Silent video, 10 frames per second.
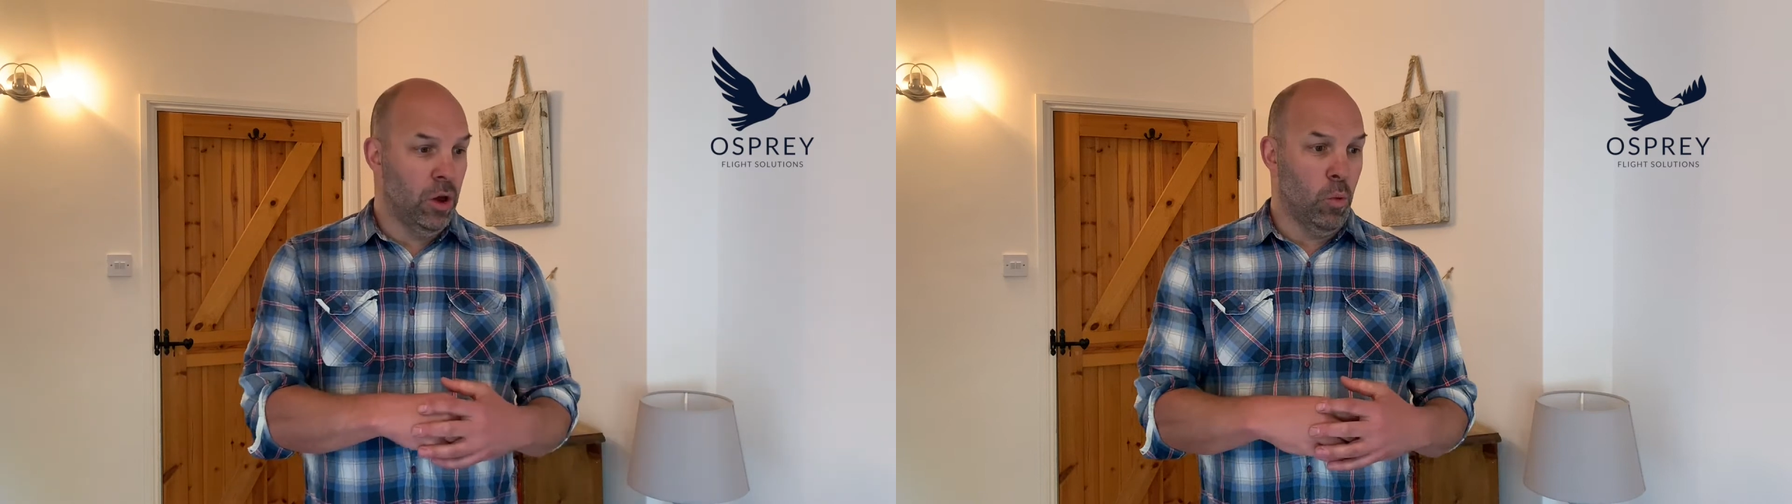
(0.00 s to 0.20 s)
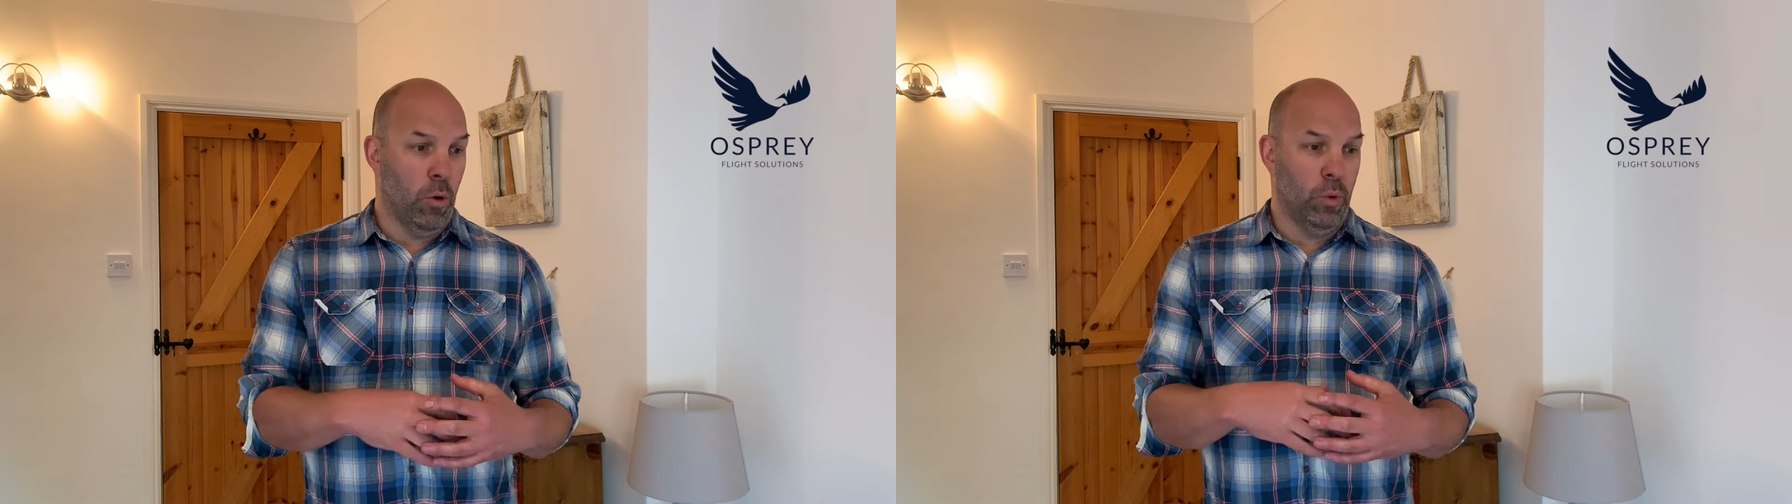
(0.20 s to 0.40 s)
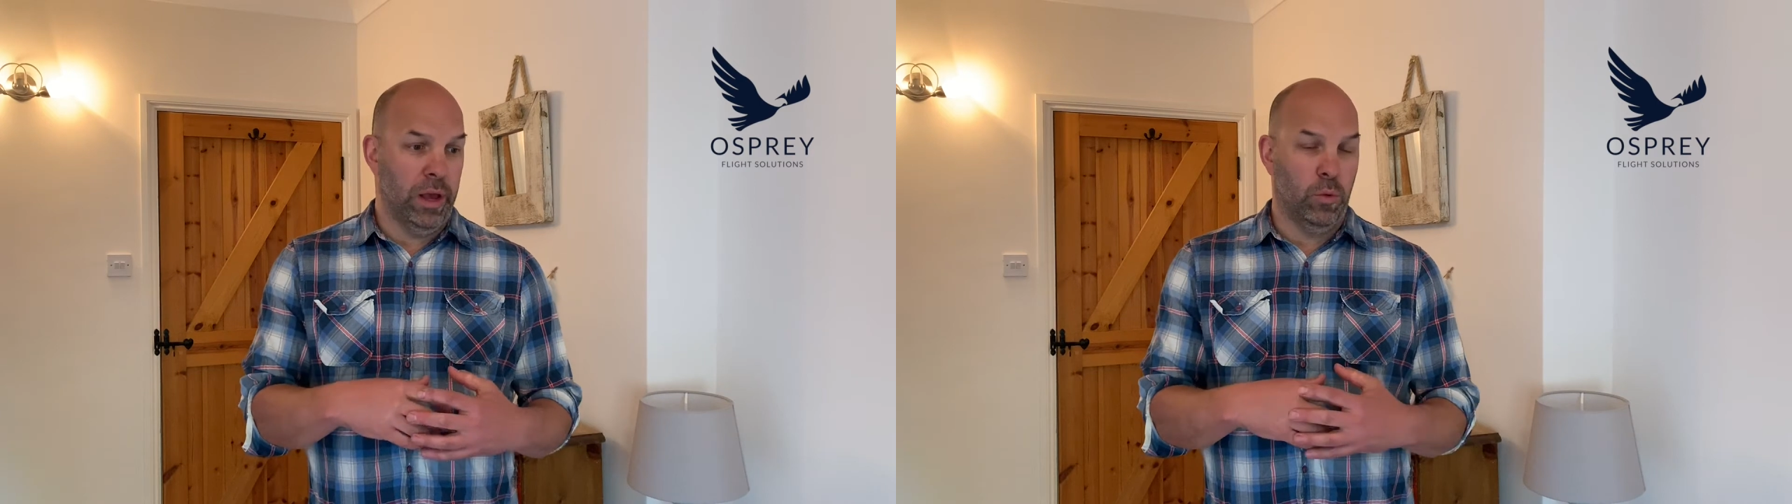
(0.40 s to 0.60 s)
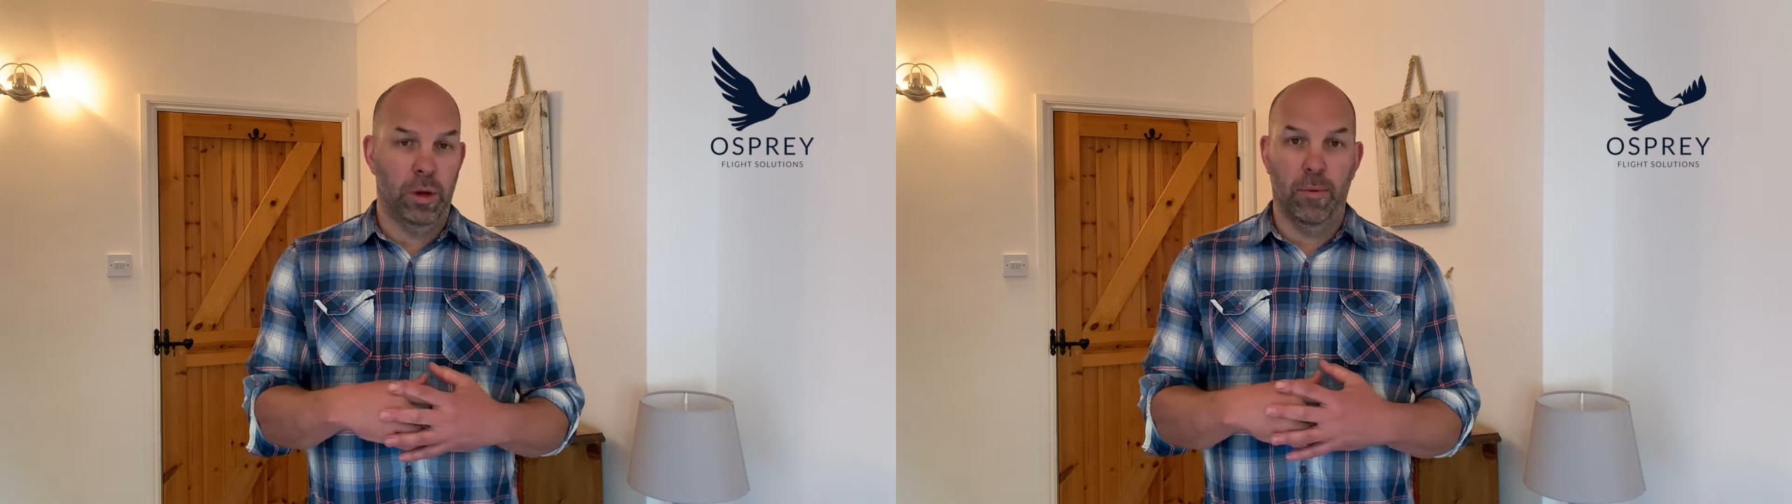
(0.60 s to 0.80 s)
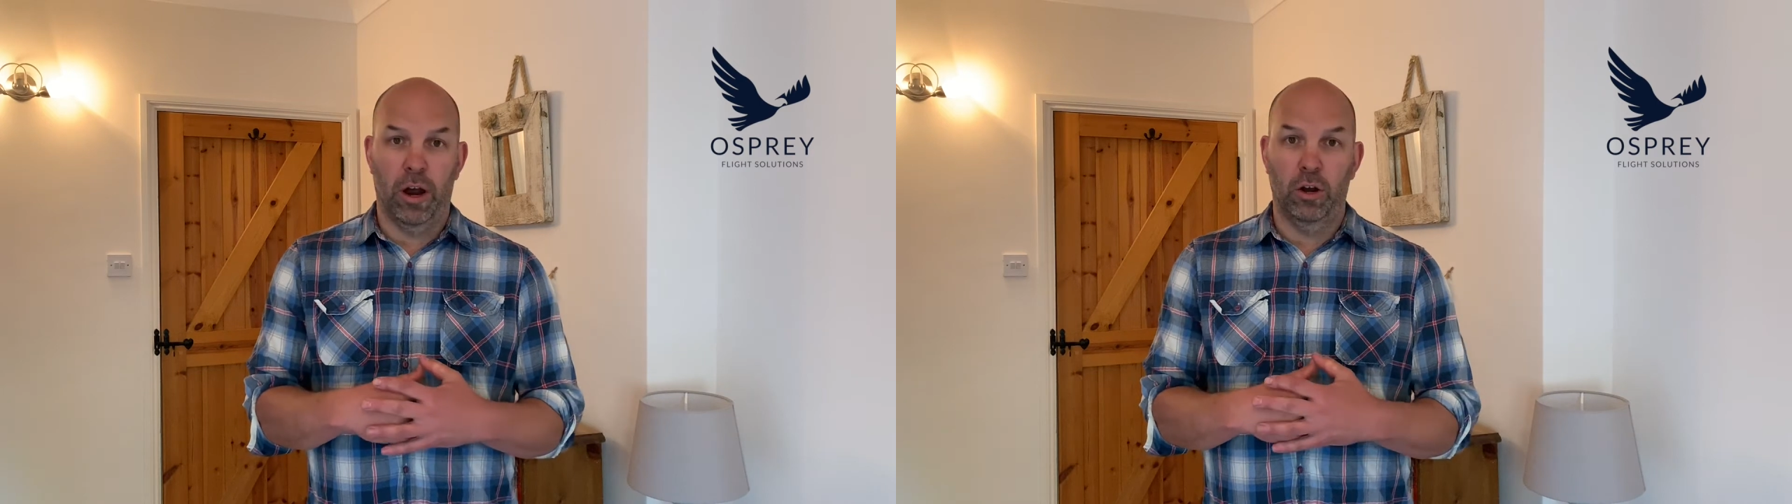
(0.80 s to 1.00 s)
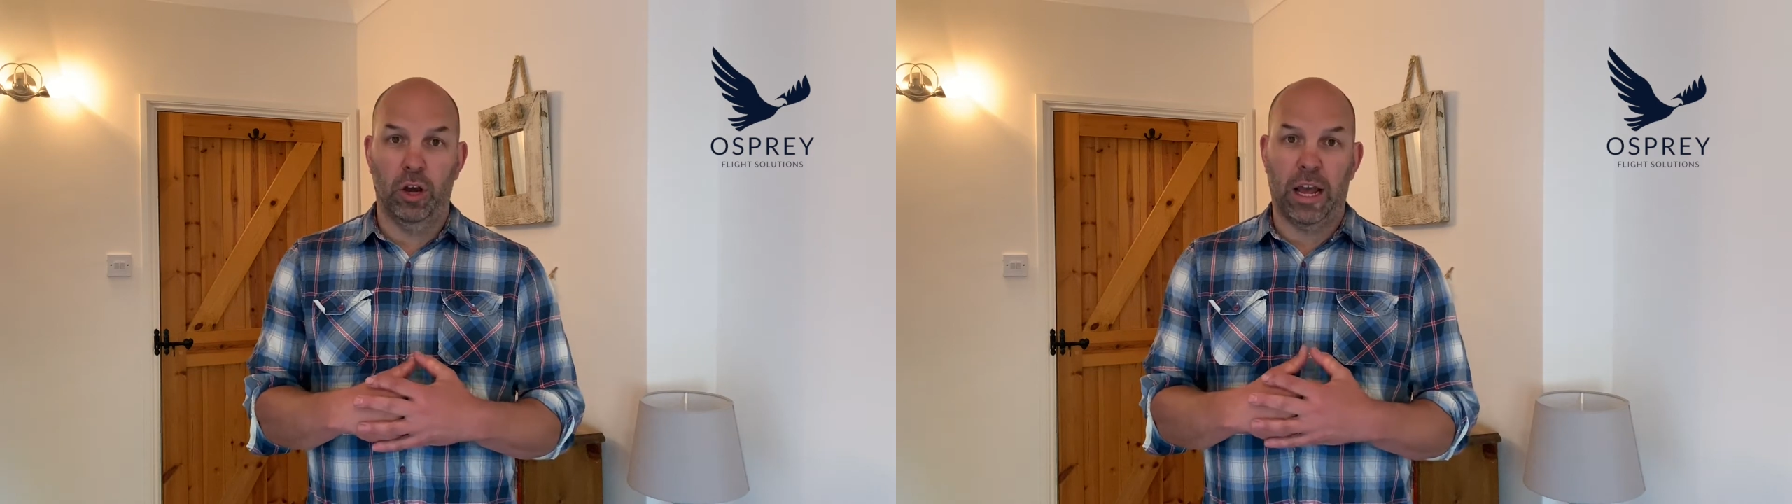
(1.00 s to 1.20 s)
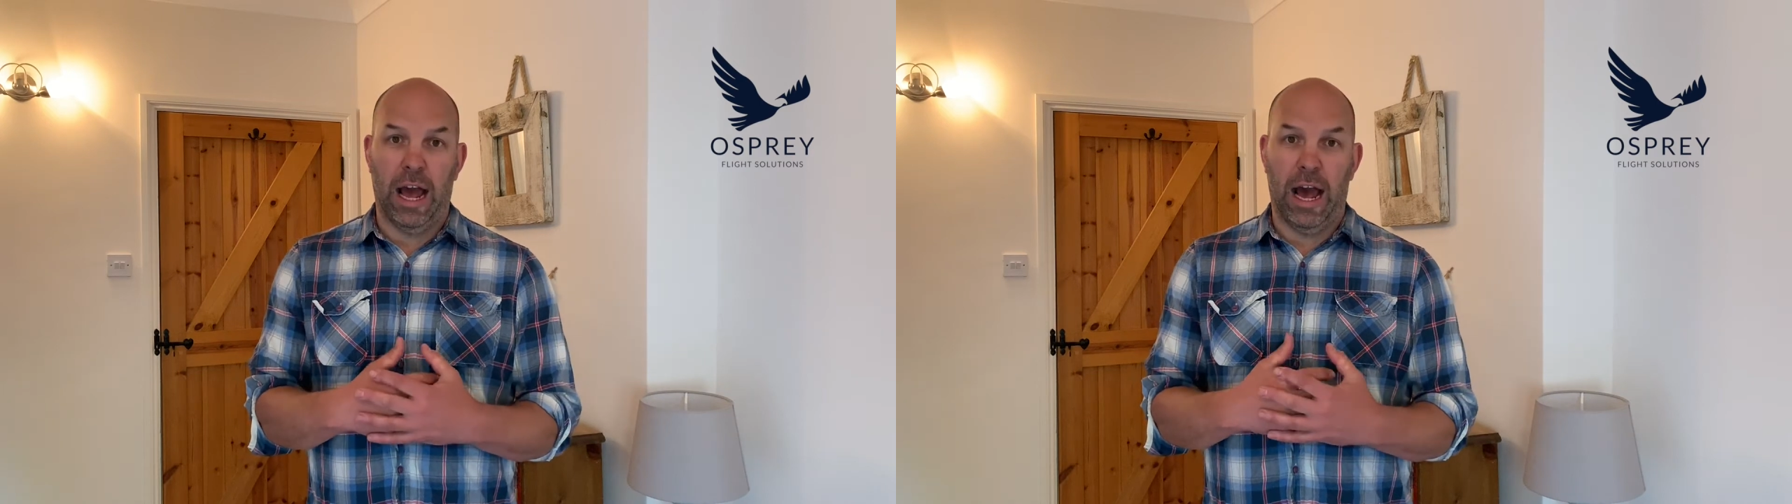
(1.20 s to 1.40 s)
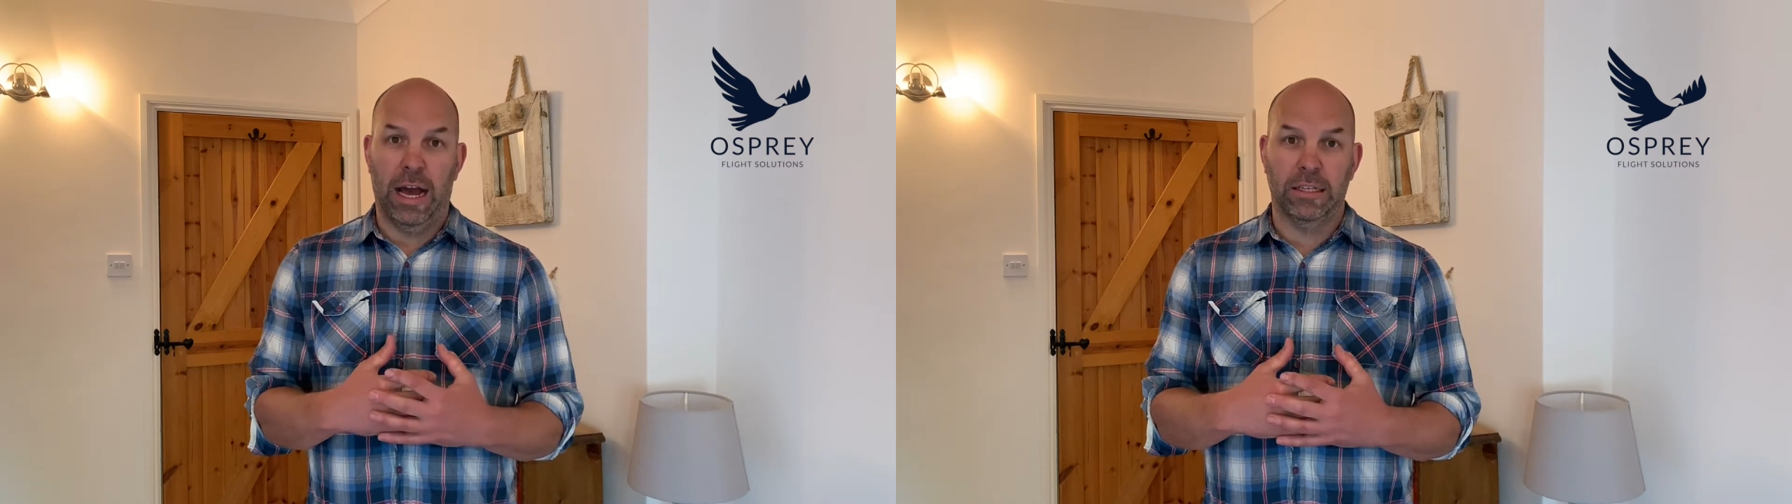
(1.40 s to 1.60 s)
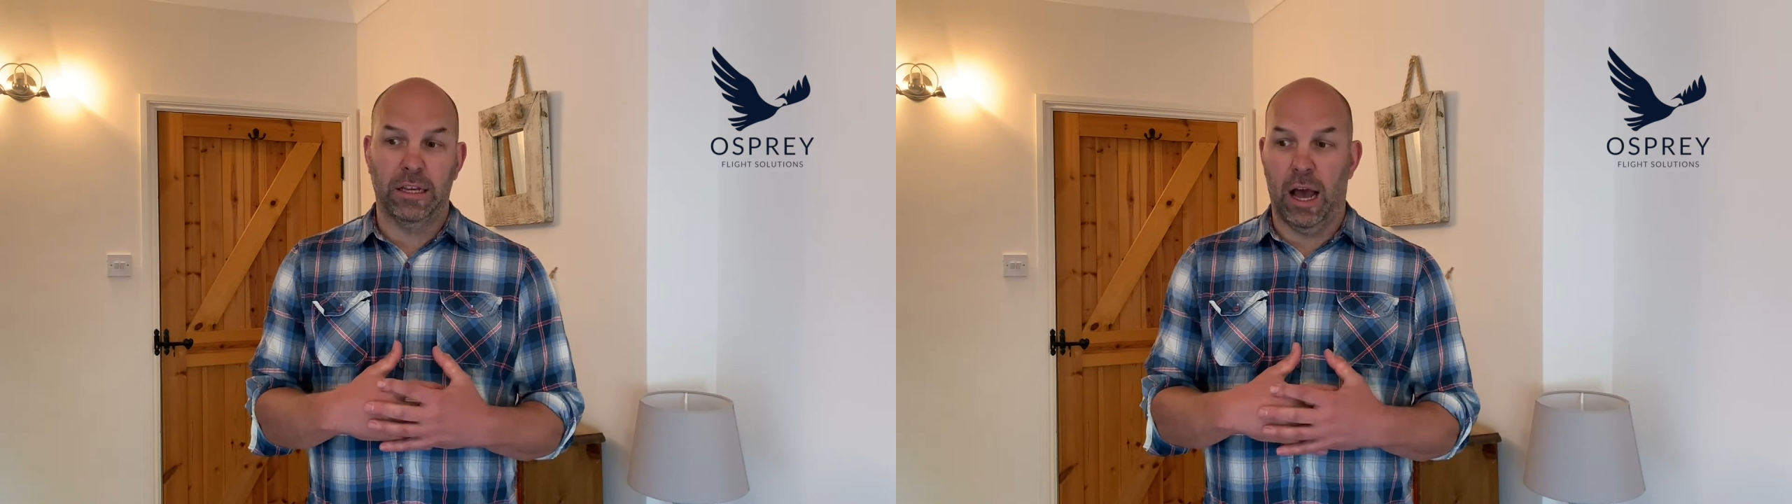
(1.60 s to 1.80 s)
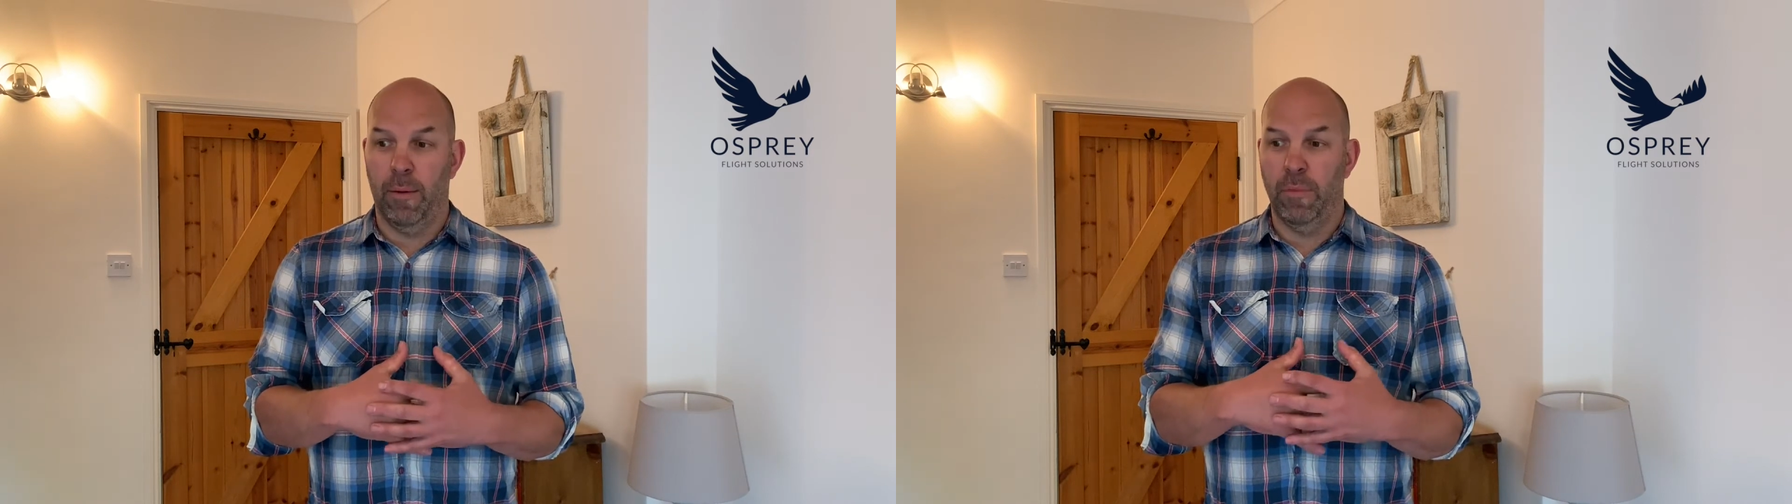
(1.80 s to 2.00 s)
One week we might look at
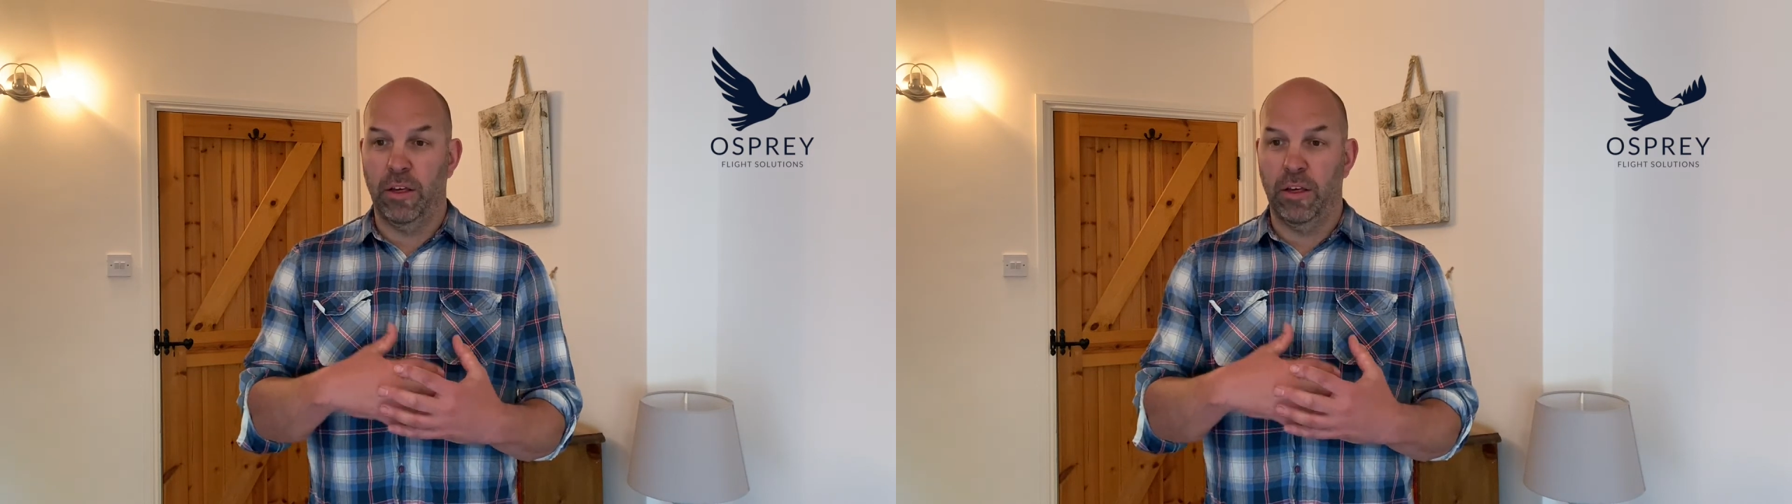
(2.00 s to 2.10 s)
um,